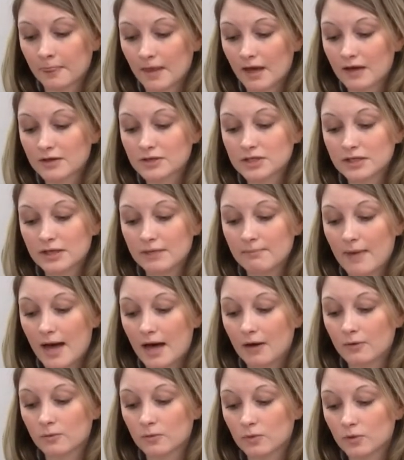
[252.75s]
Actually,
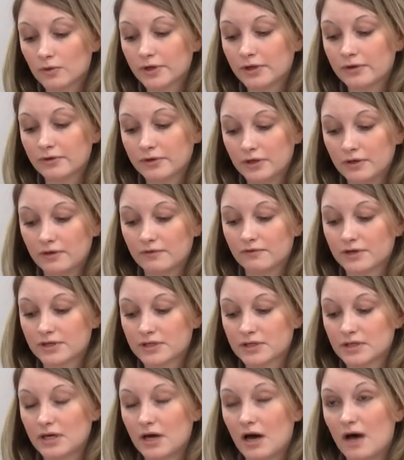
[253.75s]
Mount Royal
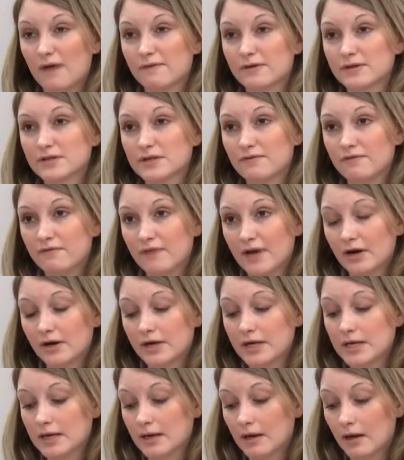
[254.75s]
University offers a
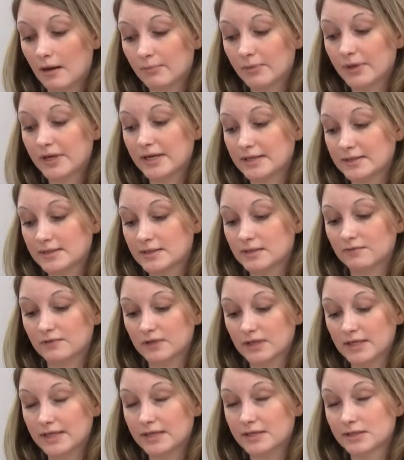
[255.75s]
very comprehensive
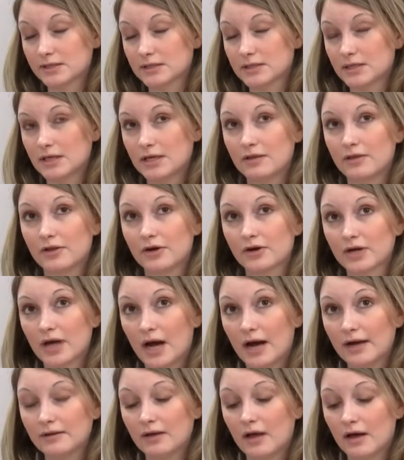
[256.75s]
list in their
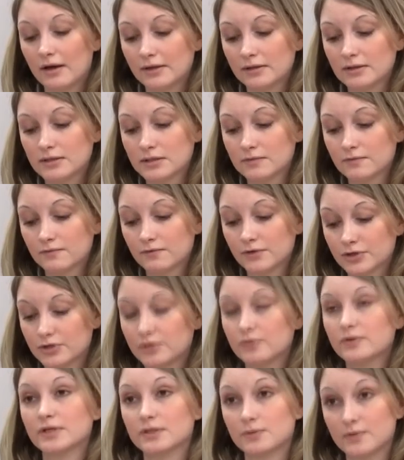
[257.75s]
guidelines for
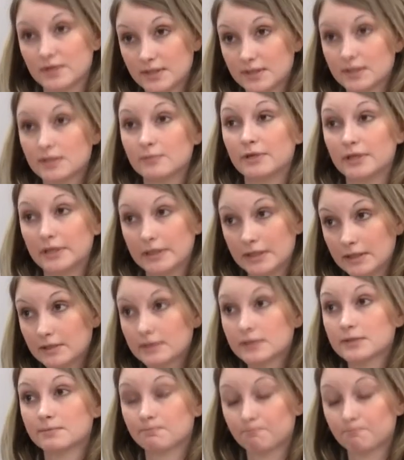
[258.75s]
students with disabilities.